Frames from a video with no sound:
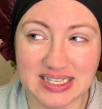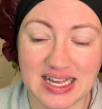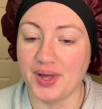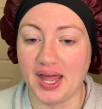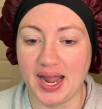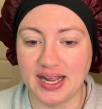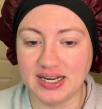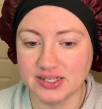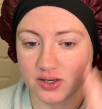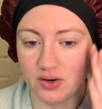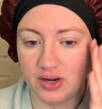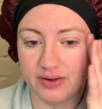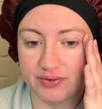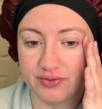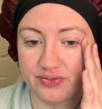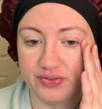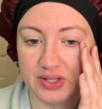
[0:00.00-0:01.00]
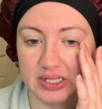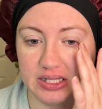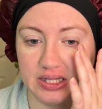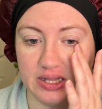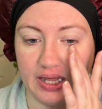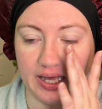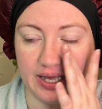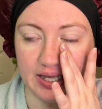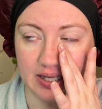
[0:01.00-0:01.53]
But I don't ever feel
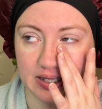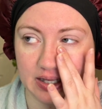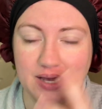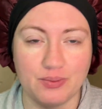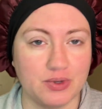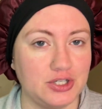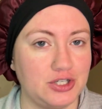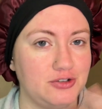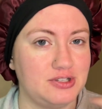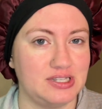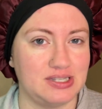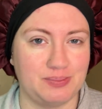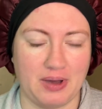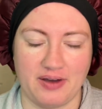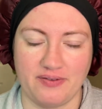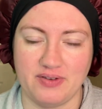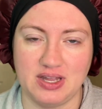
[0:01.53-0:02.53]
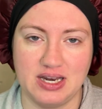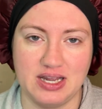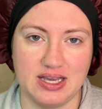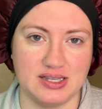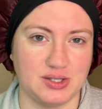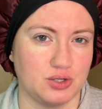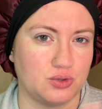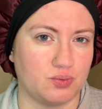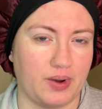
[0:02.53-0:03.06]
like it reduces
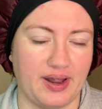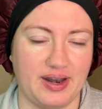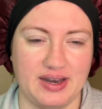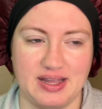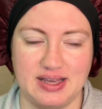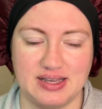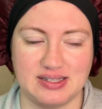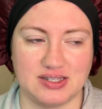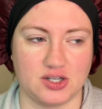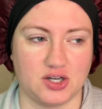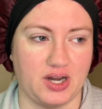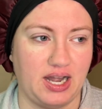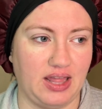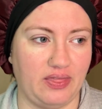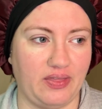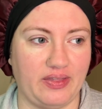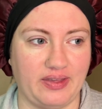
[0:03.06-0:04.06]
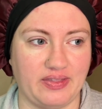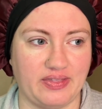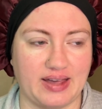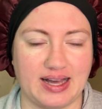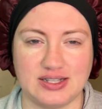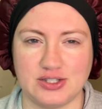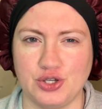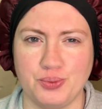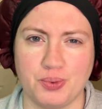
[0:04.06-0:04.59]
puffiness or redness or anything like
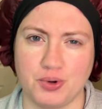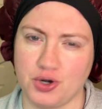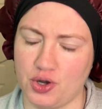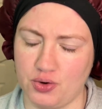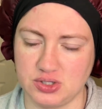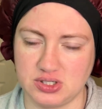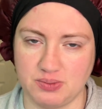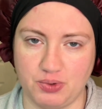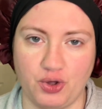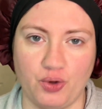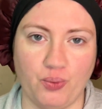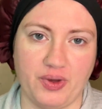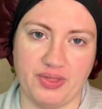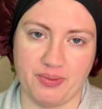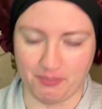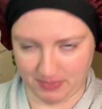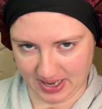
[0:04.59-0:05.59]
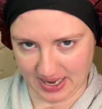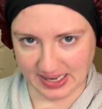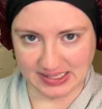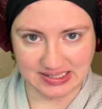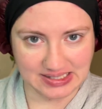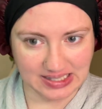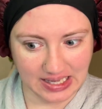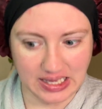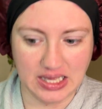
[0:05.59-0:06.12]
that super noticeable with my
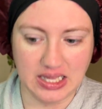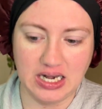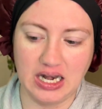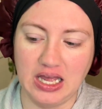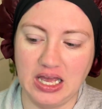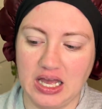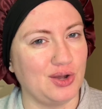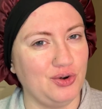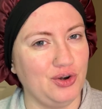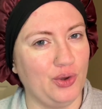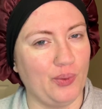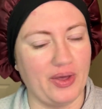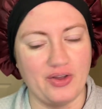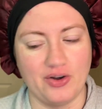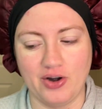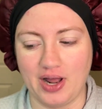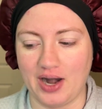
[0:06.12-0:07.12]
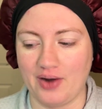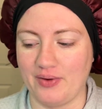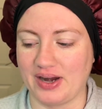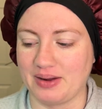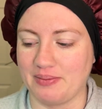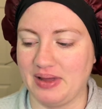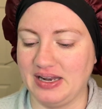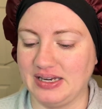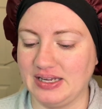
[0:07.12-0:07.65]
skin. I don't know whether or not I
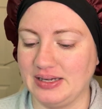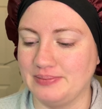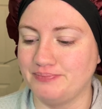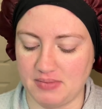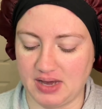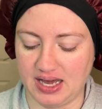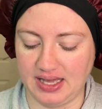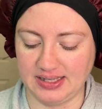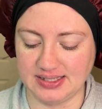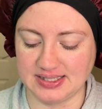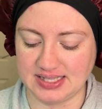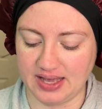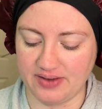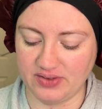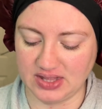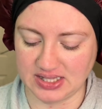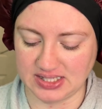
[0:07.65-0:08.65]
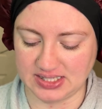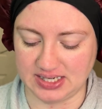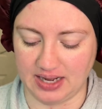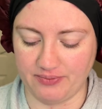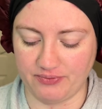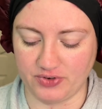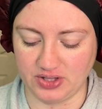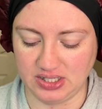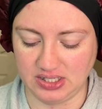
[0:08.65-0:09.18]
recommend it. My 7th step
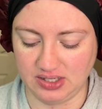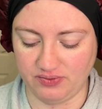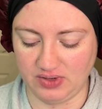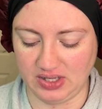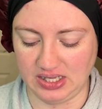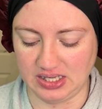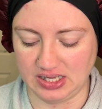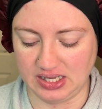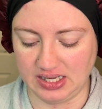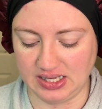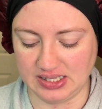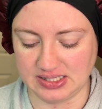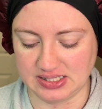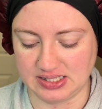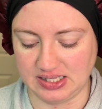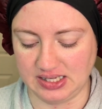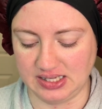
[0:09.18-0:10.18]
for the evening is the